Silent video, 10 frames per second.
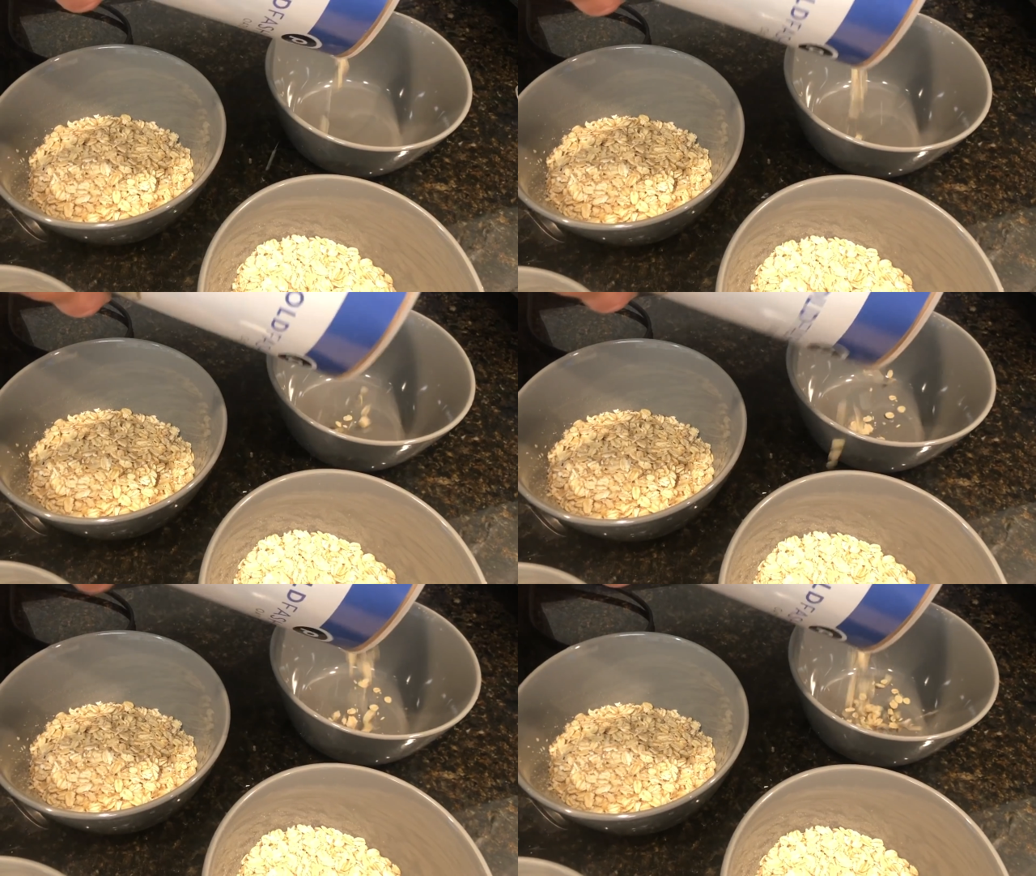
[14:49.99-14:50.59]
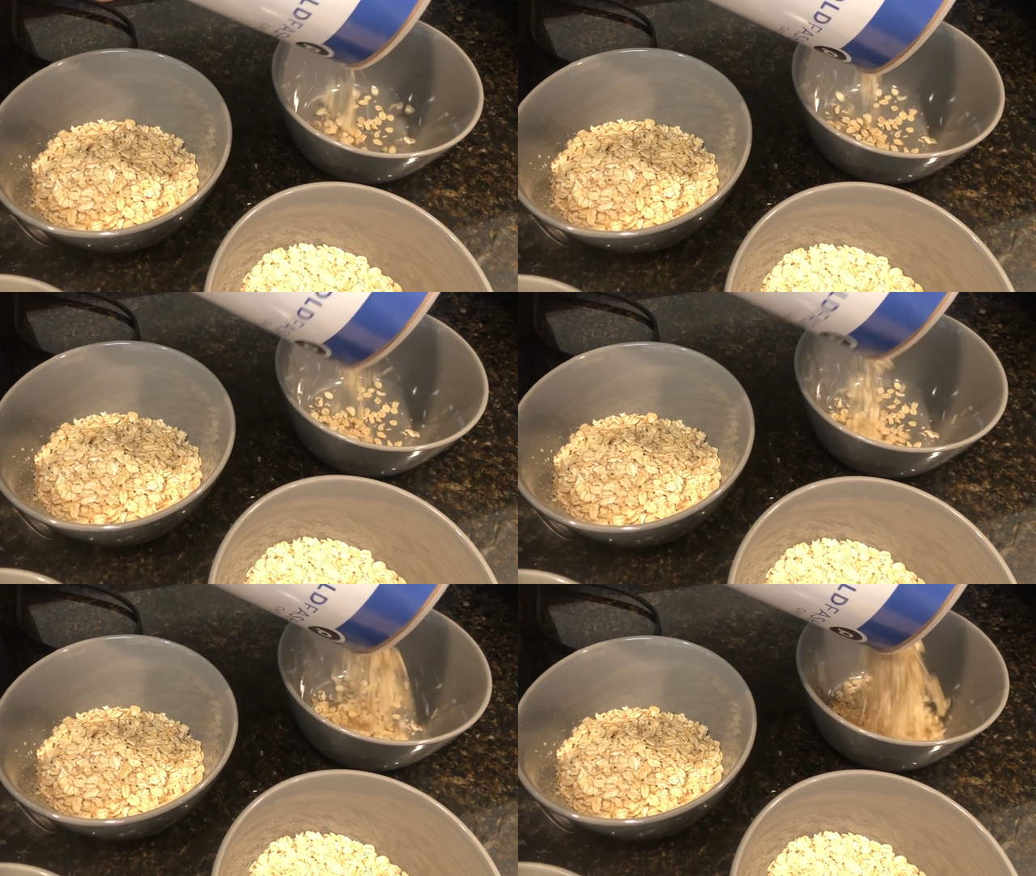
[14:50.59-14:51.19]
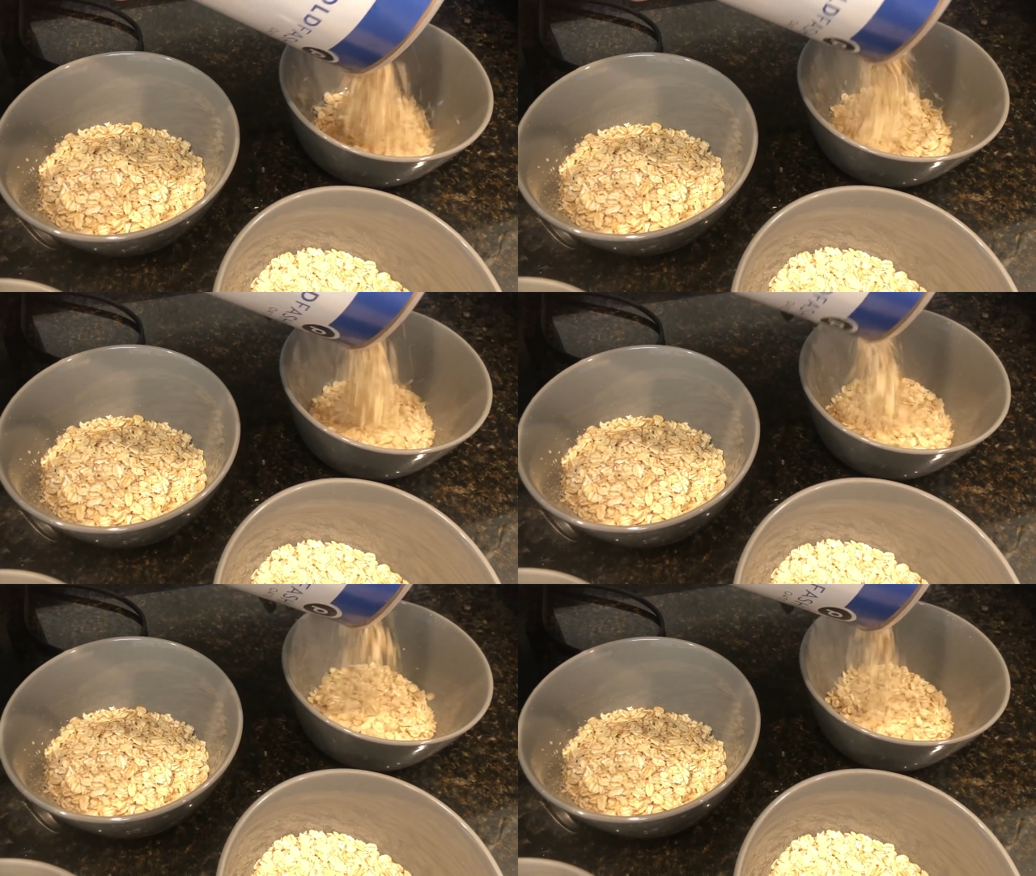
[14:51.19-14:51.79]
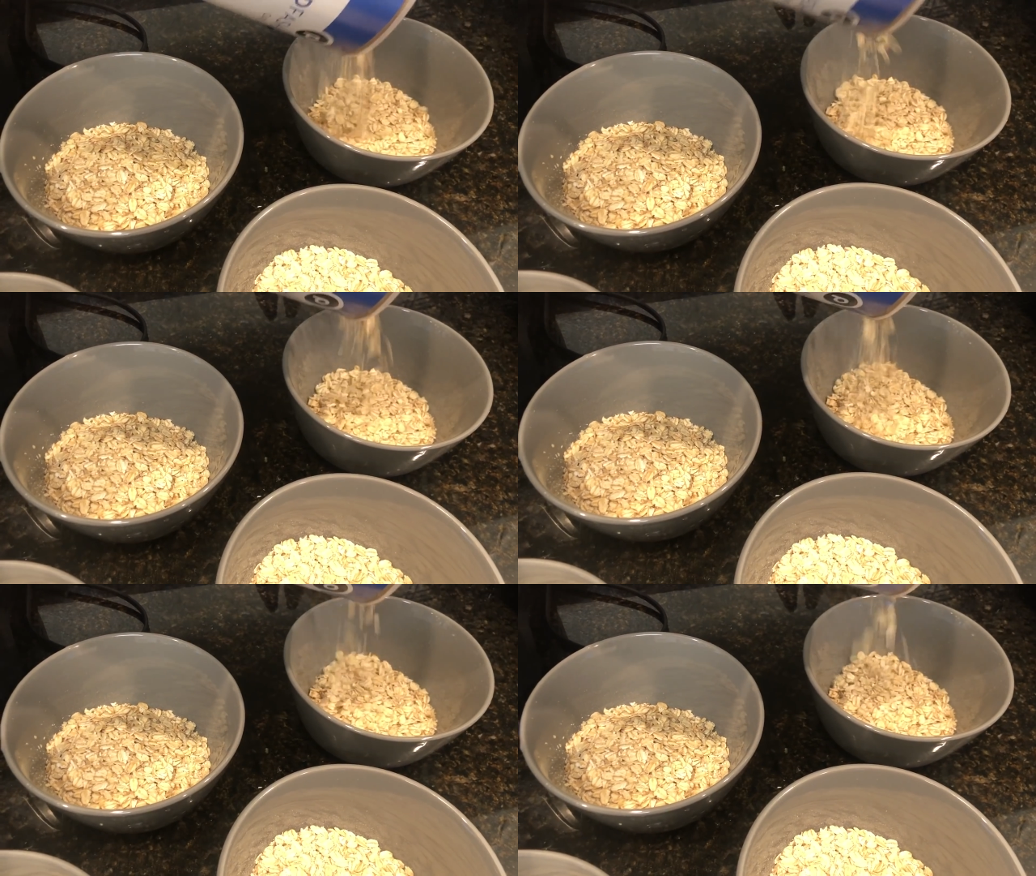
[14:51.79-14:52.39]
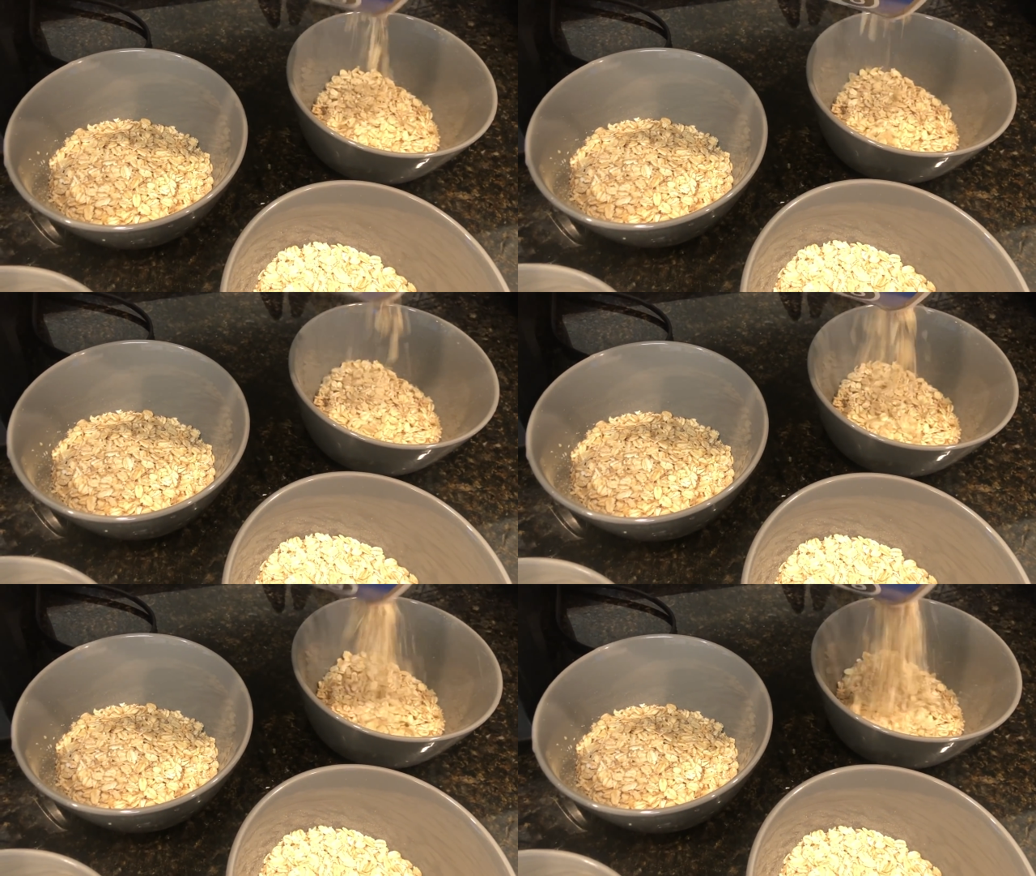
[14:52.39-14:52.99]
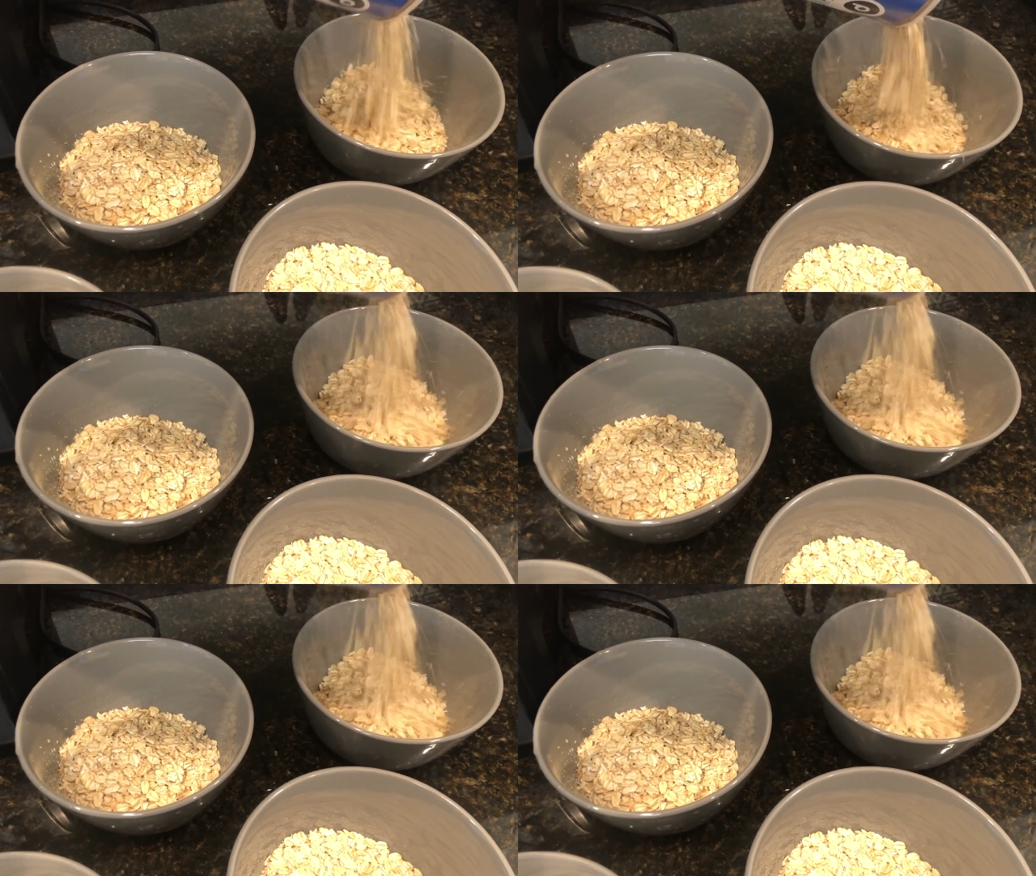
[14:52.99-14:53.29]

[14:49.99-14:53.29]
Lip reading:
[unreadable: no face in view]